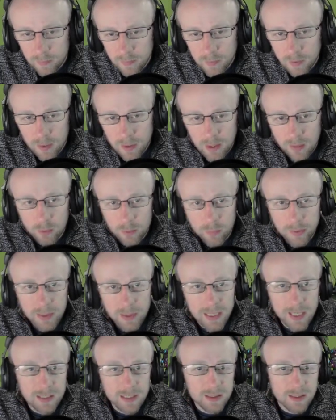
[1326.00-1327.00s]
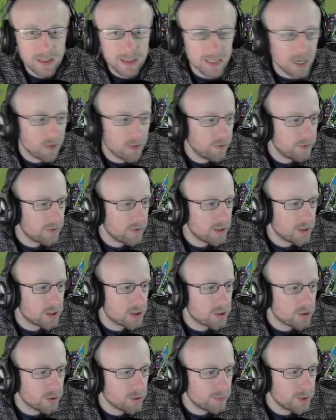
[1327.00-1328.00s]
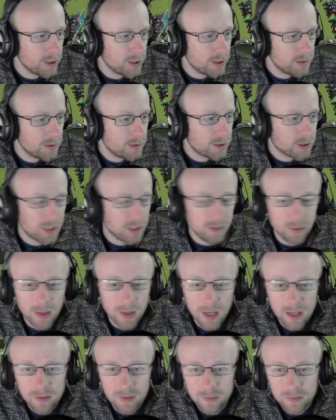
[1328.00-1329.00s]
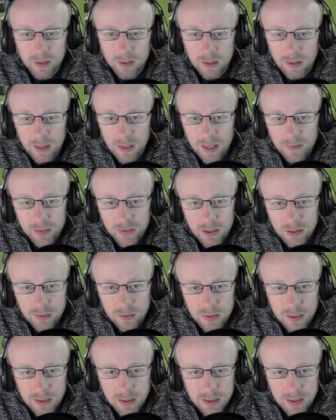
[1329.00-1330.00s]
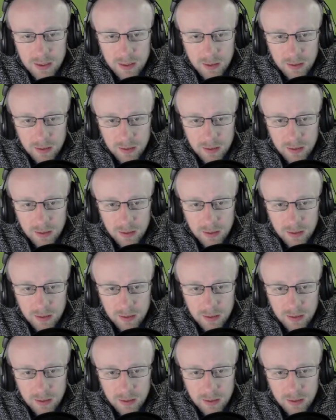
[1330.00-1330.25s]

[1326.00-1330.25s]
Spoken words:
Okay, we'll bring down to the south, even though you disrupted. Just keep you out of heavy duties.